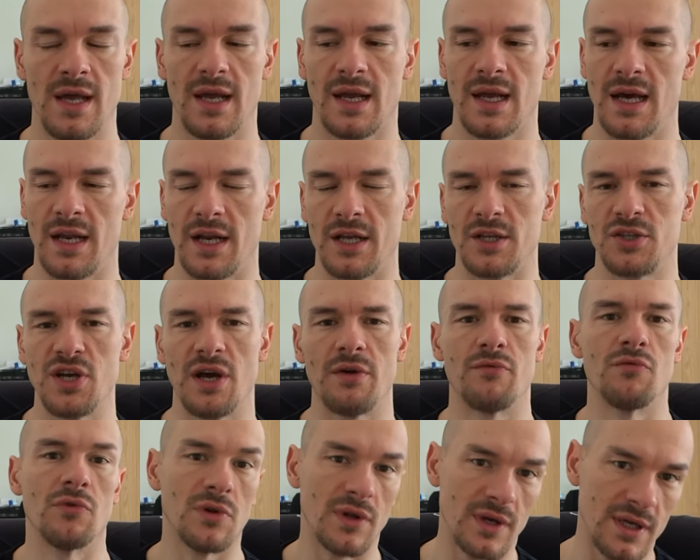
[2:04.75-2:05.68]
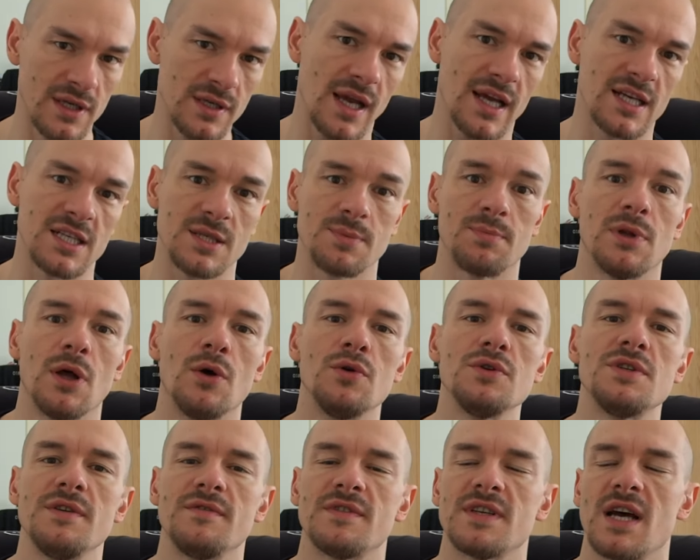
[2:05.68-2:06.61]
kind of general
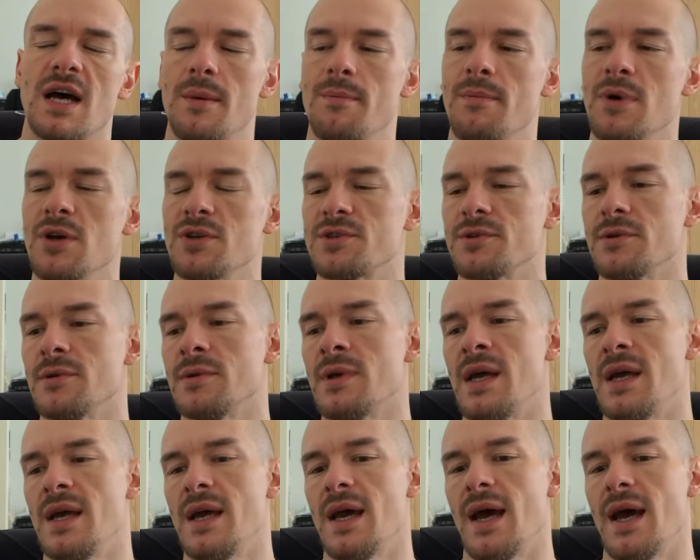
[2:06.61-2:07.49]
explosive type muscle.